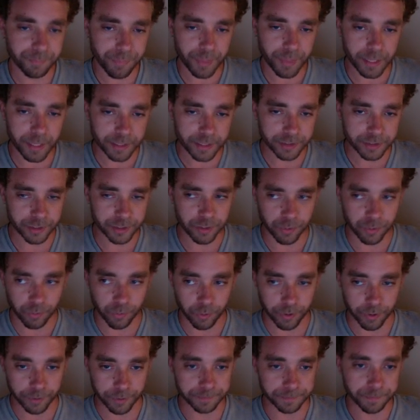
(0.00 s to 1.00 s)
It's
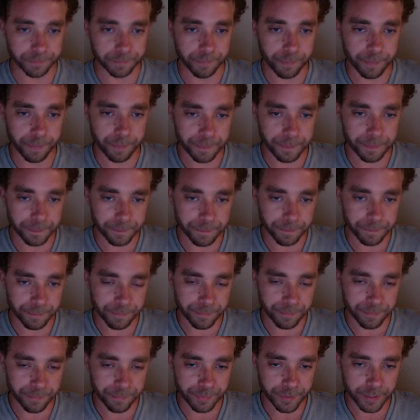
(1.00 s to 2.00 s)
2-1.
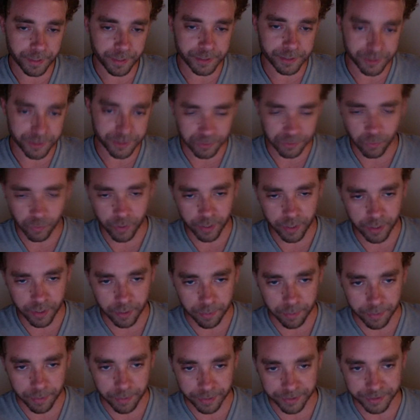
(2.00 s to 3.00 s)
Swing and
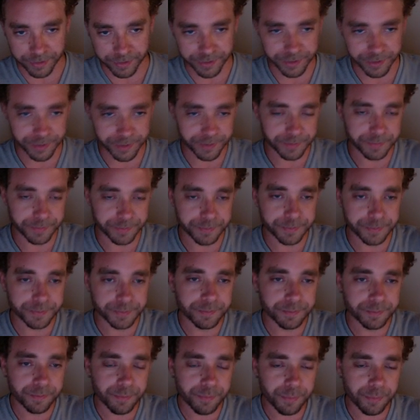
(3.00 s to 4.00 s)
a miss.
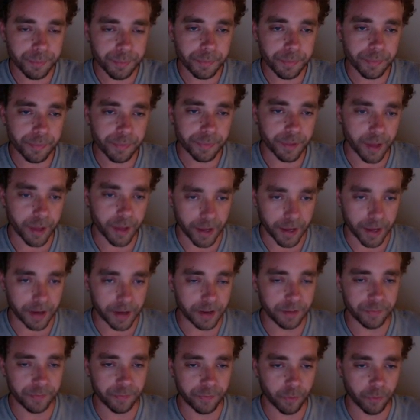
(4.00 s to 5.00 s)

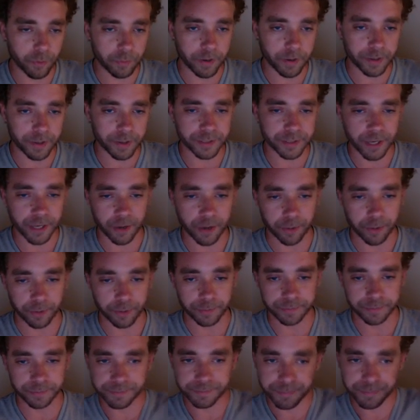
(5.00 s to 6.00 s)
84 miles an
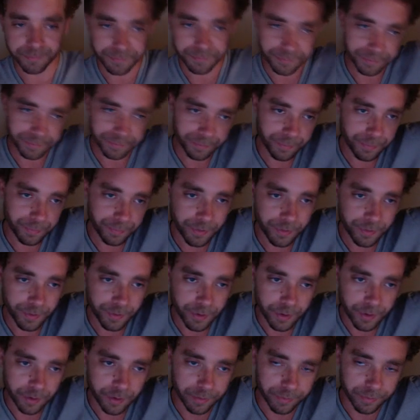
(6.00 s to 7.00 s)
hour
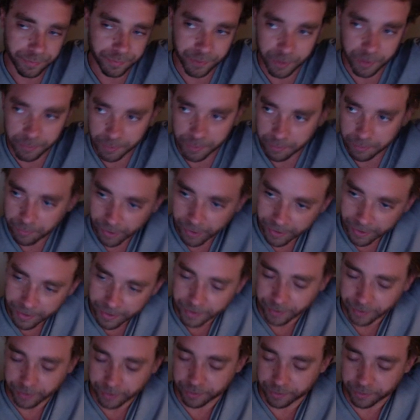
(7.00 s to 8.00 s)
from
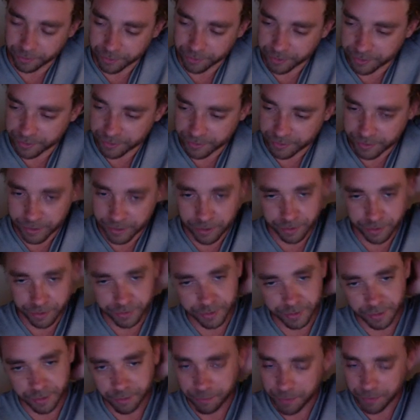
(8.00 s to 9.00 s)
Maeda, who does
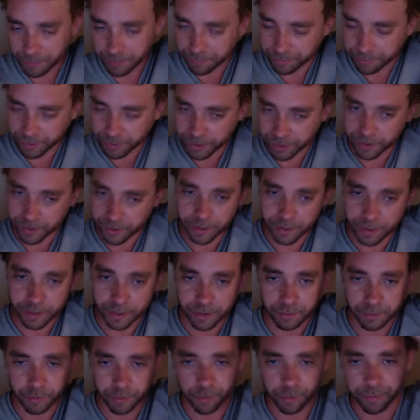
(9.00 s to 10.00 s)
seem to be pretty good in
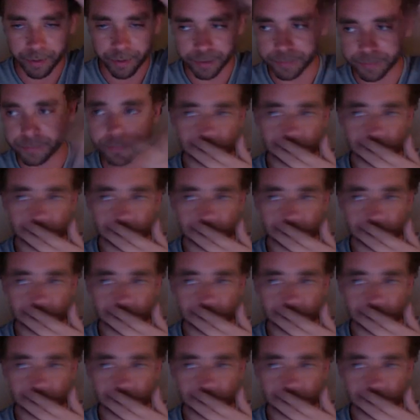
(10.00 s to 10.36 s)
the bullpen,